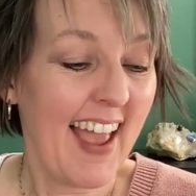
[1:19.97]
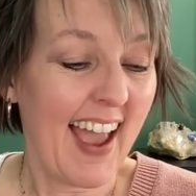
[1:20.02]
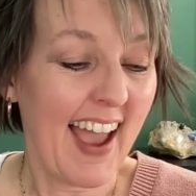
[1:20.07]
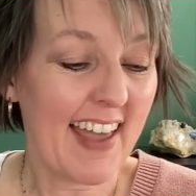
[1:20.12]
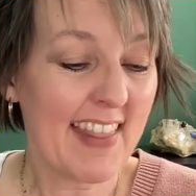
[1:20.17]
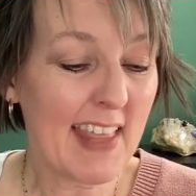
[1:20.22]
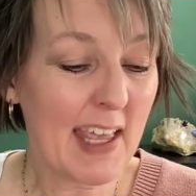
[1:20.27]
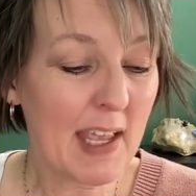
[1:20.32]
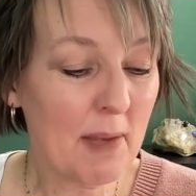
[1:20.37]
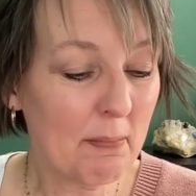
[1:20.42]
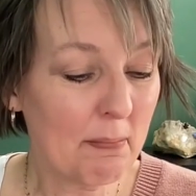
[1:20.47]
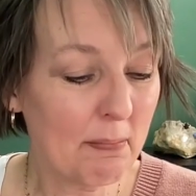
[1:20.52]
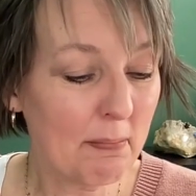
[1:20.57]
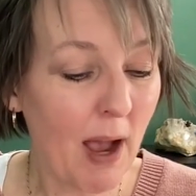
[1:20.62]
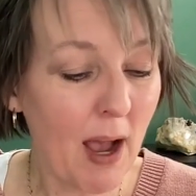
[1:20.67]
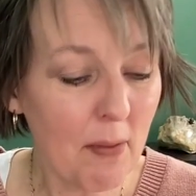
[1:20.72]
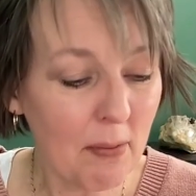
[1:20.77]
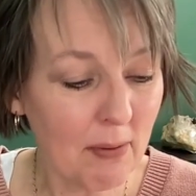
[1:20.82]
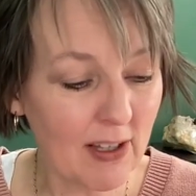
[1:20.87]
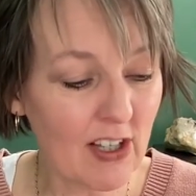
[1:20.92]
And they had
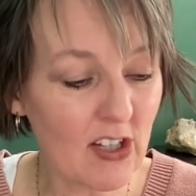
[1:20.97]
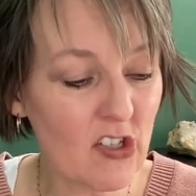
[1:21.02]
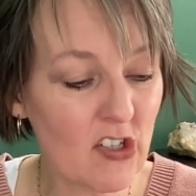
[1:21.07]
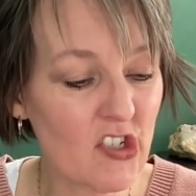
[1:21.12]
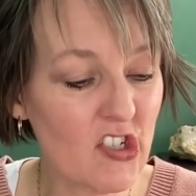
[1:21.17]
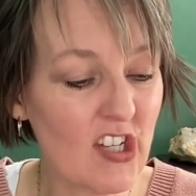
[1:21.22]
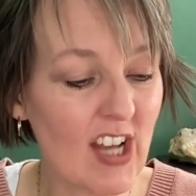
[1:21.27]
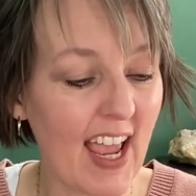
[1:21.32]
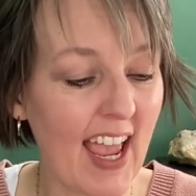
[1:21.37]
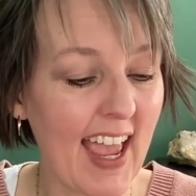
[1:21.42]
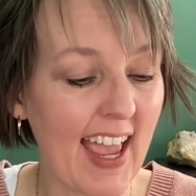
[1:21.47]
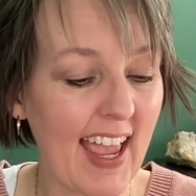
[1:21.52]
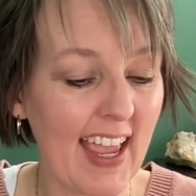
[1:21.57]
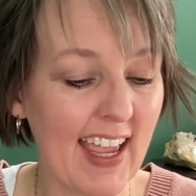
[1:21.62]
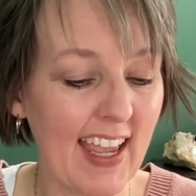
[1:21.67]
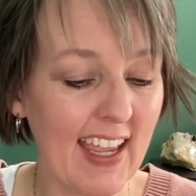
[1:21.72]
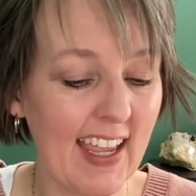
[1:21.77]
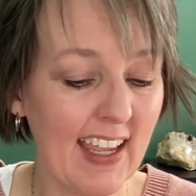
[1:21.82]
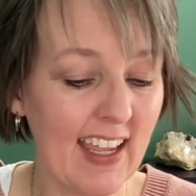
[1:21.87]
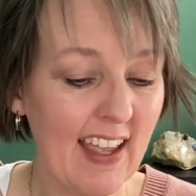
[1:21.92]
published
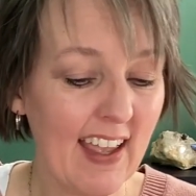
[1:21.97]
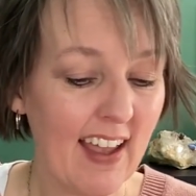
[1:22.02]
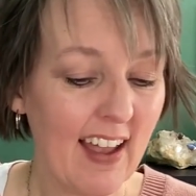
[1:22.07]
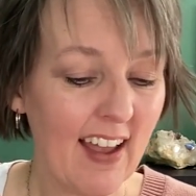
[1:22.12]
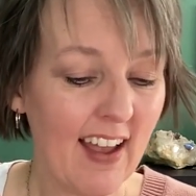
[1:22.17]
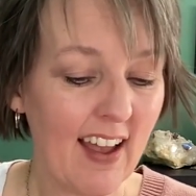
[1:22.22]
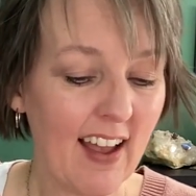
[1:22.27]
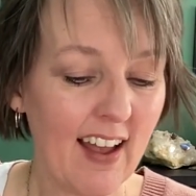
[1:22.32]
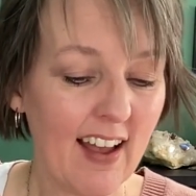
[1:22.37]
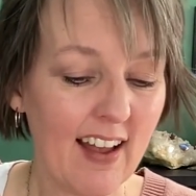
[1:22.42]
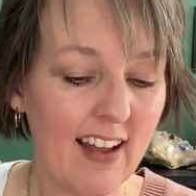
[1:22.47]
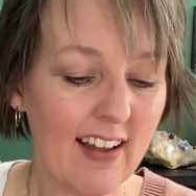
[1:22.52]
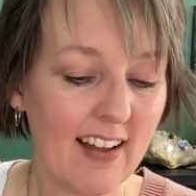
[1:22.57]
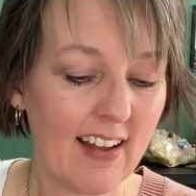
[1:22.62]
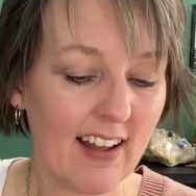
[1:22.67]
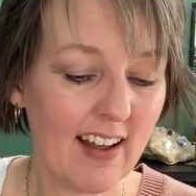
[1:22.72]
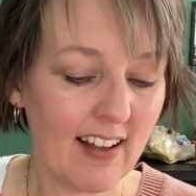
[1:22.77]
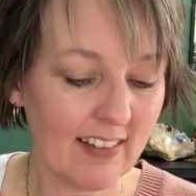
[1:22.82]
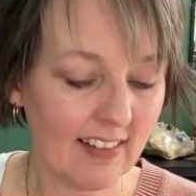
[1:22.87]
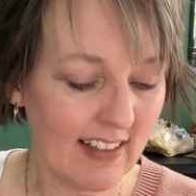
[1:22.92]
a
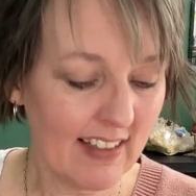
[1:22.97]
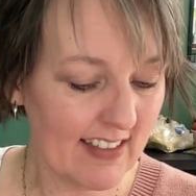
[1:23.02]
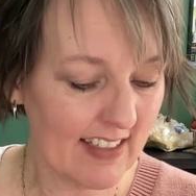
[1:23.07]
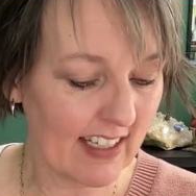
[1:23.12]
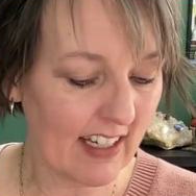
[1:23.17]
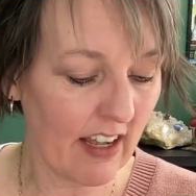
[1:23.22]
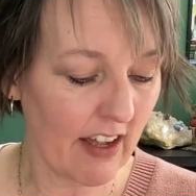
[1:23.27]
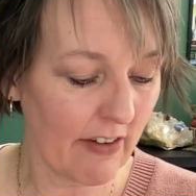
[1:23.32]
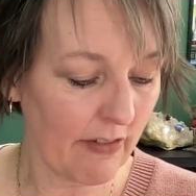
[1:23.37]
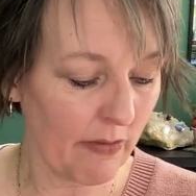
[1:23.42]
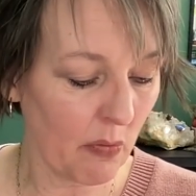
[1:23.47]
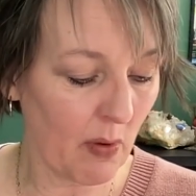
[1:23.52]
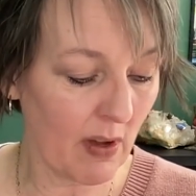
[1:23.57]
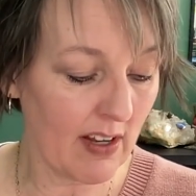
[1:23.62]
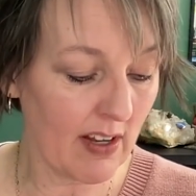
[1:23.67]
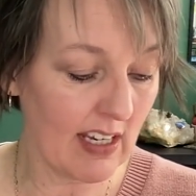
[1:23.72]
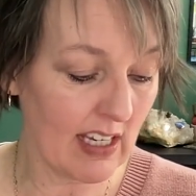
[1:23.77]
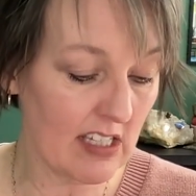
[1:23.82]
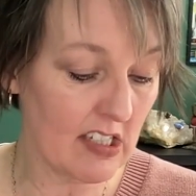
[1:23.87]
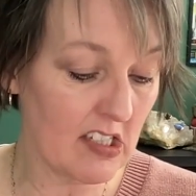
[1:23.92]
listing of
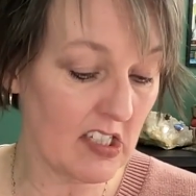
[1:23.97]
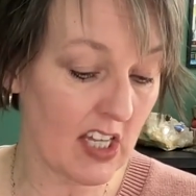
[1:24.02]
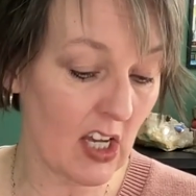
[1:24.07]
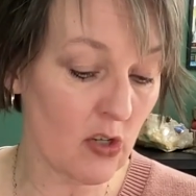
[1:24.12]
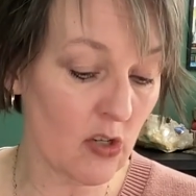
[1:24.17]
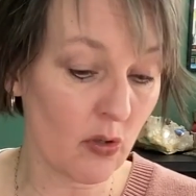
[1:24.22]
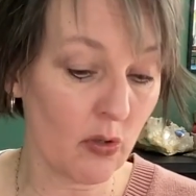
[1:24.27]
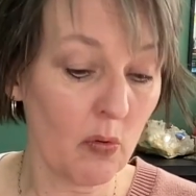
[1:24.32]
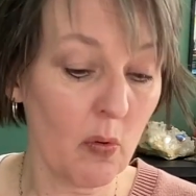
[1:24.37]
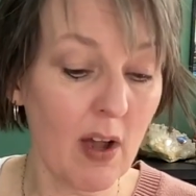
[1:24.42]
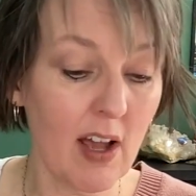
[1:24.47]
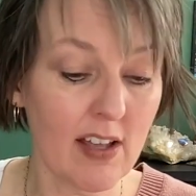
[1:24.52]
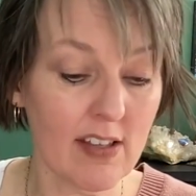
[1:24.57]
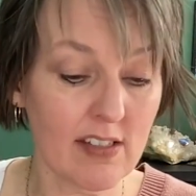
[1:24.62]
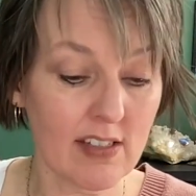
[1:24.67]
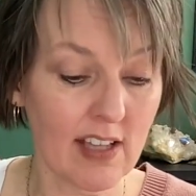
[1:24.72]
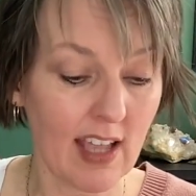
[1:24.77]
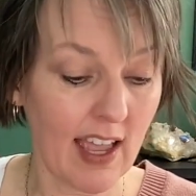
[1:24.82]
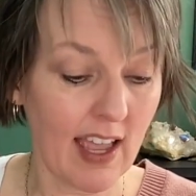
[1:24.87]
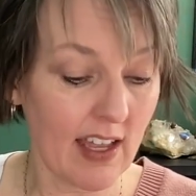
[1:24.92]
what his schedule
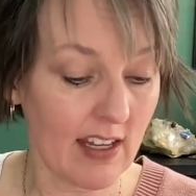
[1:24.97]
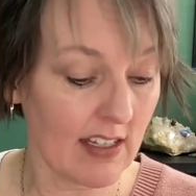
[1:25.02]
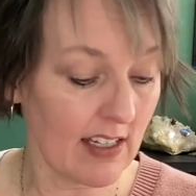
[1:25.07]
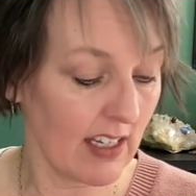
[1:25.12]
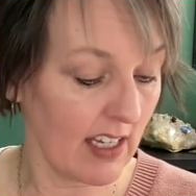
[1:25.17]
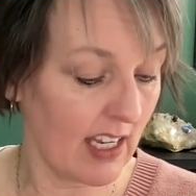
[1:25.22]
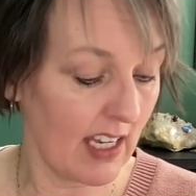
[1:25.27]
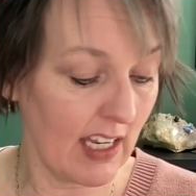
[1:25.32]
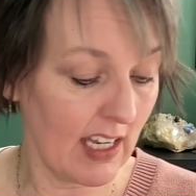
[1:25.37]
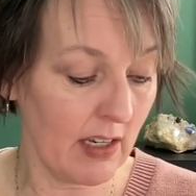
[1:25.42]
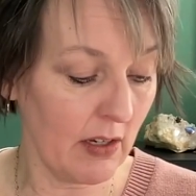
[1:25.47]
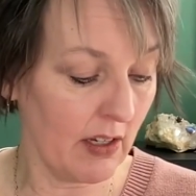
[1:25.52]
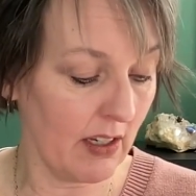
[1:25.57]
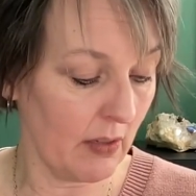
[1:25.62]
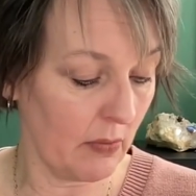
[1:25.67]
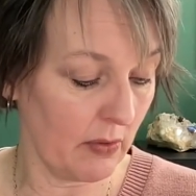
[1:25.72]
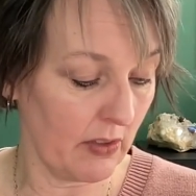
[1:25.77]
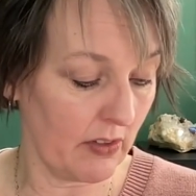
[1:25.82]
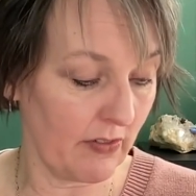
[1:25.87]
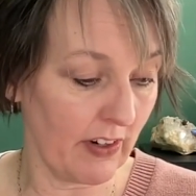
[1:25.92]
was, and he
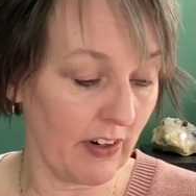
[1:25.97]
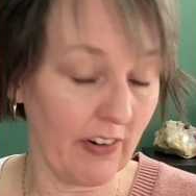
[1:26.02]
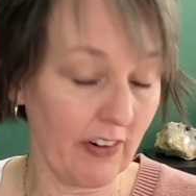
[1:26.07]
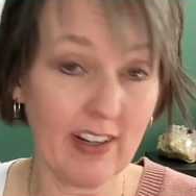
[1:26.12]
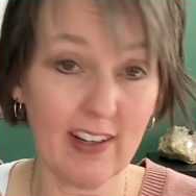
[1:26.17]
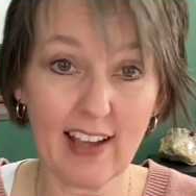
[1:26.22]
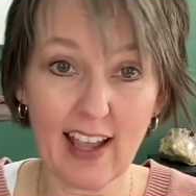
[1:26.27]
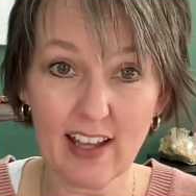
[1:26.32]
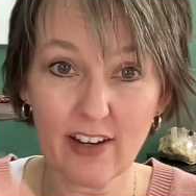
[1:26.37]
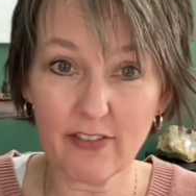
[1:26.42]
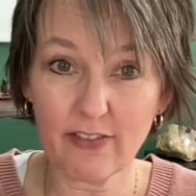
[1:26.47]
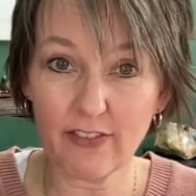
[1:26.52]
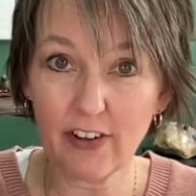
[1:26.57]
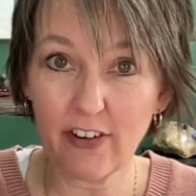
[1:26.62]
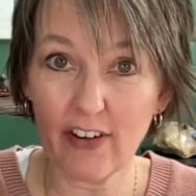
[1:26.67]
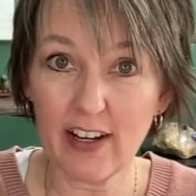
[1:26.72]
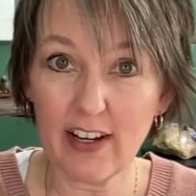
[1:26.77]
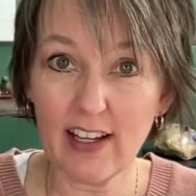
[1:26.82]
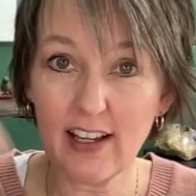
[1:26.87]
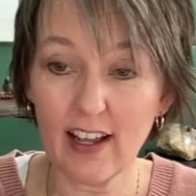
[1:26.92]
was very had a
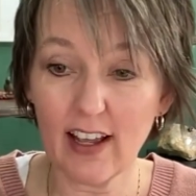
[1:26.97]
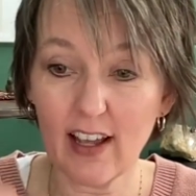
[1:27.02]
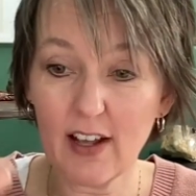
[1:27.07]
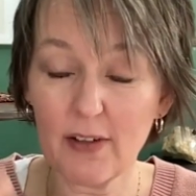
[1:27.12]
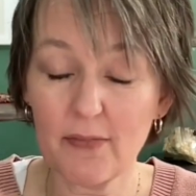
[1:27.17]
very